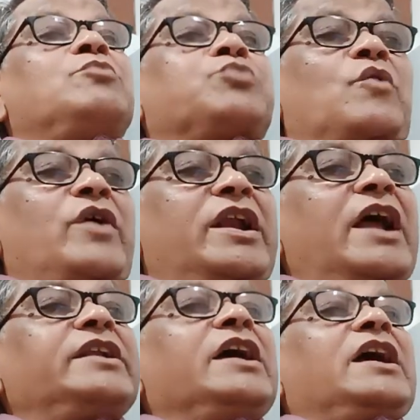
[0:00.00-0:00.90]

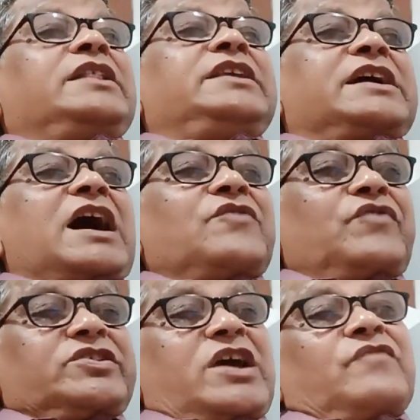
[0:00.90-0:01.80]
provided the
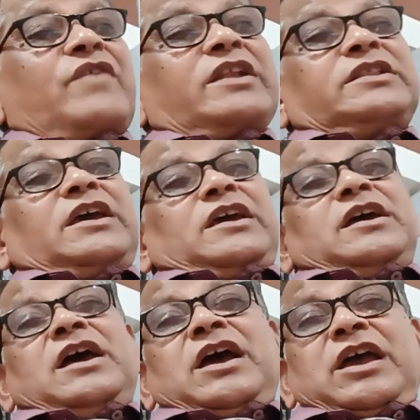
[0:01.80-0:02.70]
confession, when the